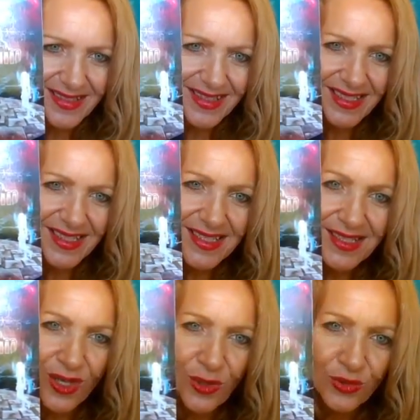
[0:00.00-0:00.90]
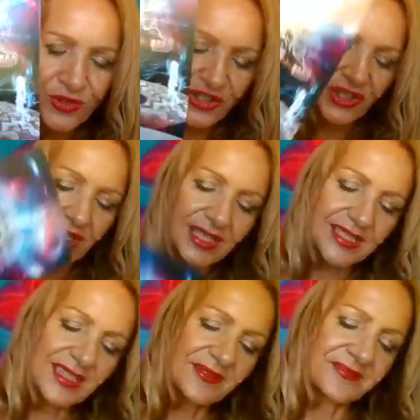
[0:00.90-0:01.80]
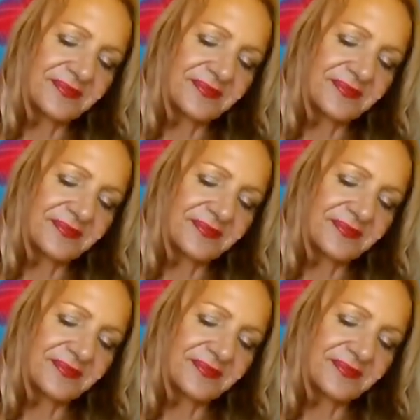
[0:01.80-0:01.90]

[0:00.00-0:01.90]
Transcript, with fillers: Uh, soul journey